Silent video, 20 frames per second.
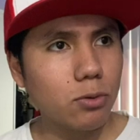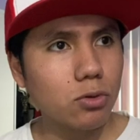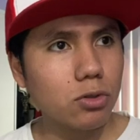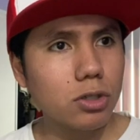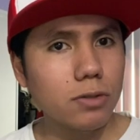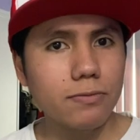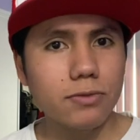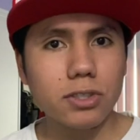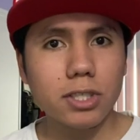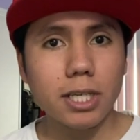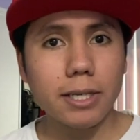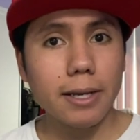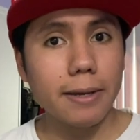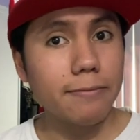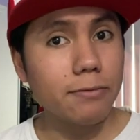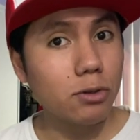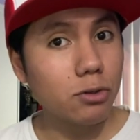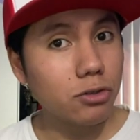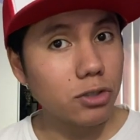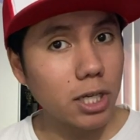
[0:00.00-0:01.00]
if
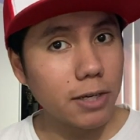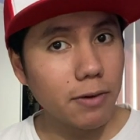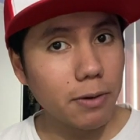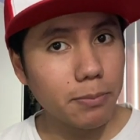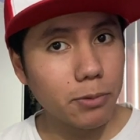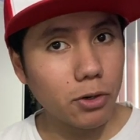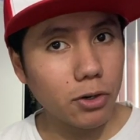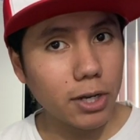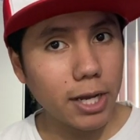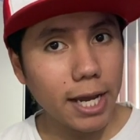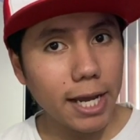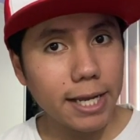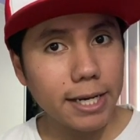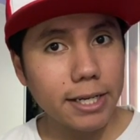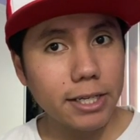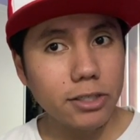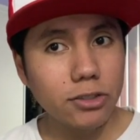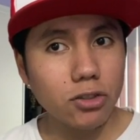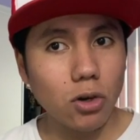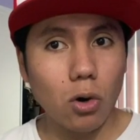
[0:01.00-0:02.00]
you save up your
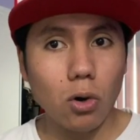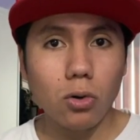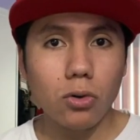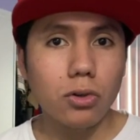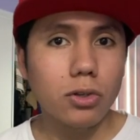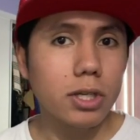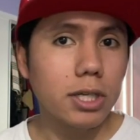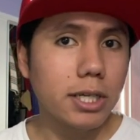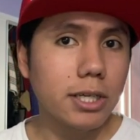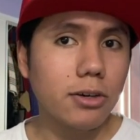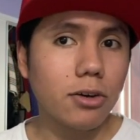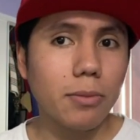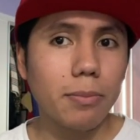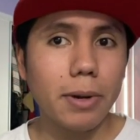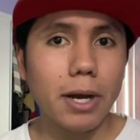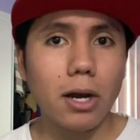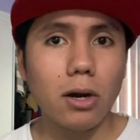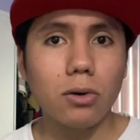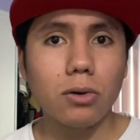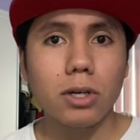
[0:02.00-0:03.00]
candies, all you need are
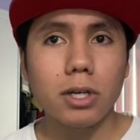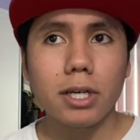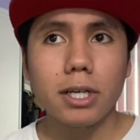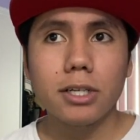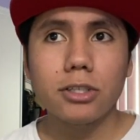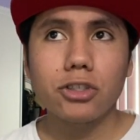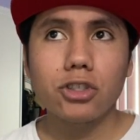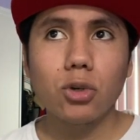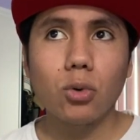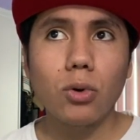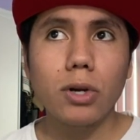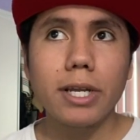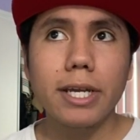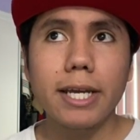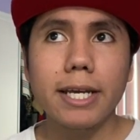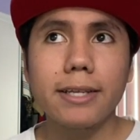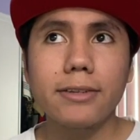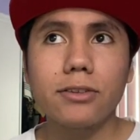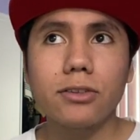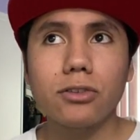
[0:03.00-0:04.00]
about
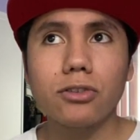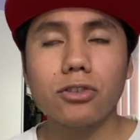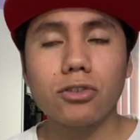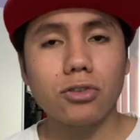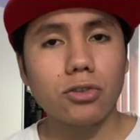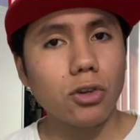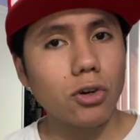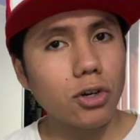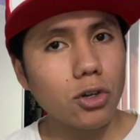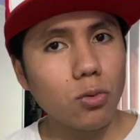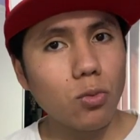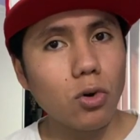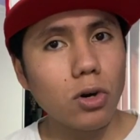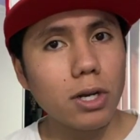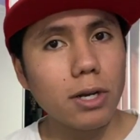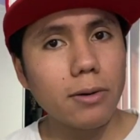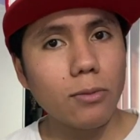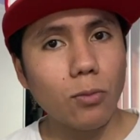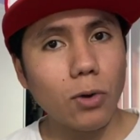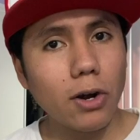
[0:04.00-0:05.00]
28 to
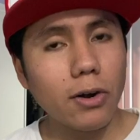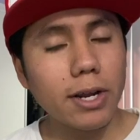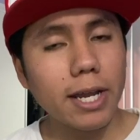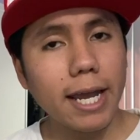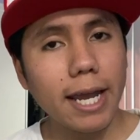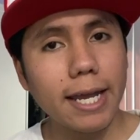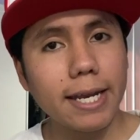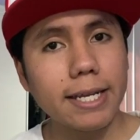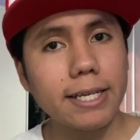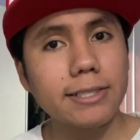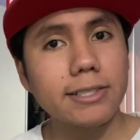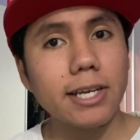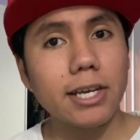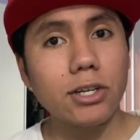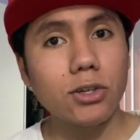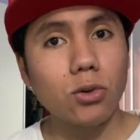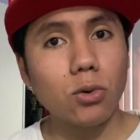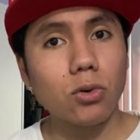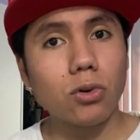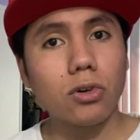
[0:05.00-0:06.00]
31 rare candies
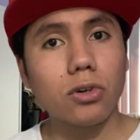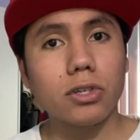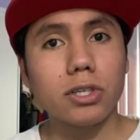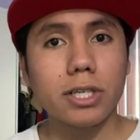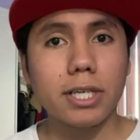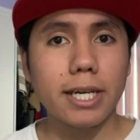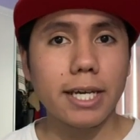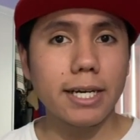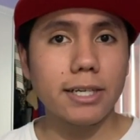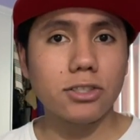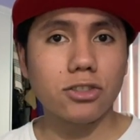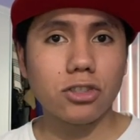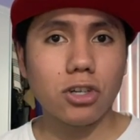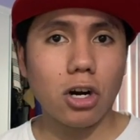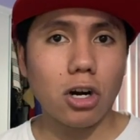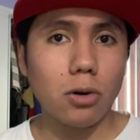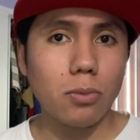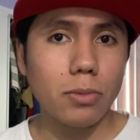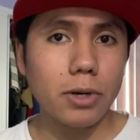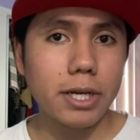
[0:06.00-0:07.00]
in order to get a
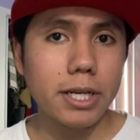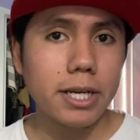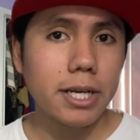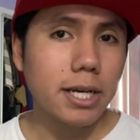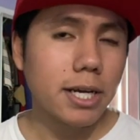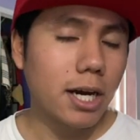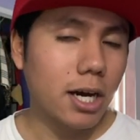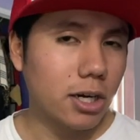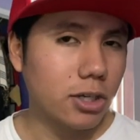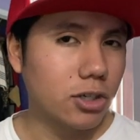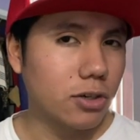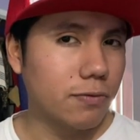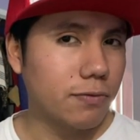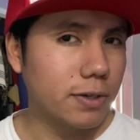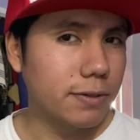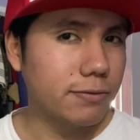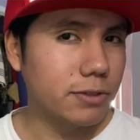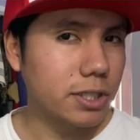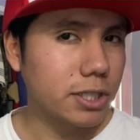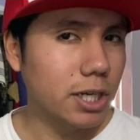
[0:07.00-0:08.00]
Skarmory under
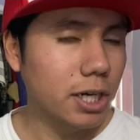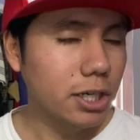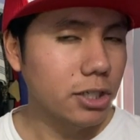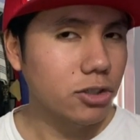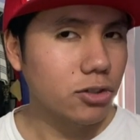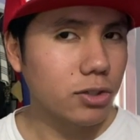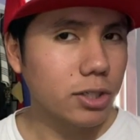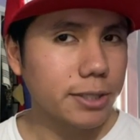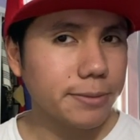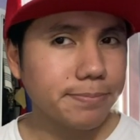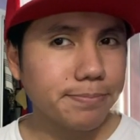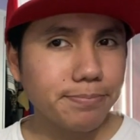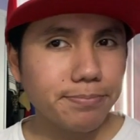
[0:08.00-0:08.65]
1500.